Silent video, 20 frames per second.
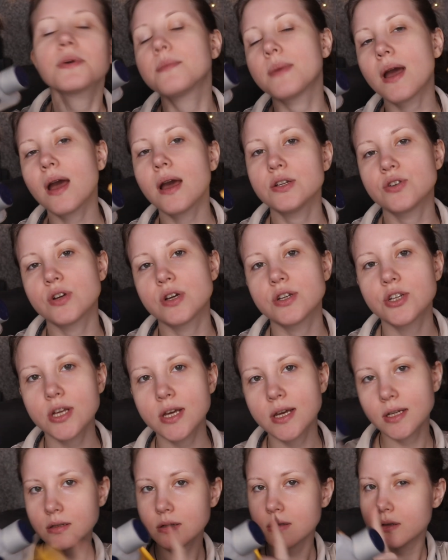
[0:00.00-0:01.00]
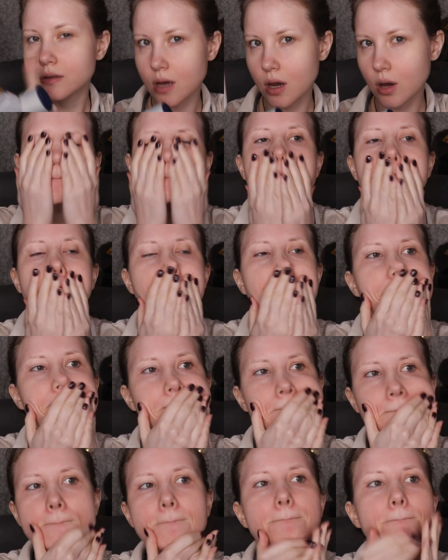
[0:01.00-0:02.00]
with my hydration, toner,
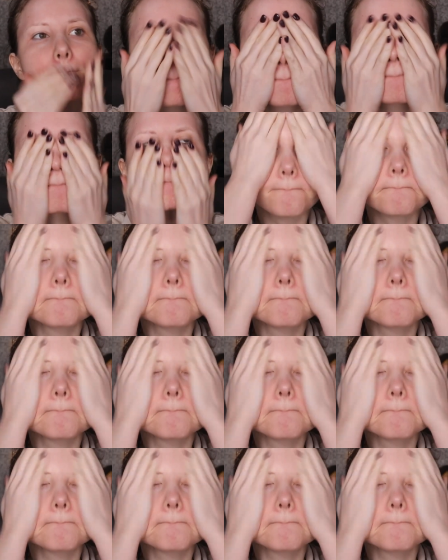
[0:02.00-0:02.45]
Nivea aftershave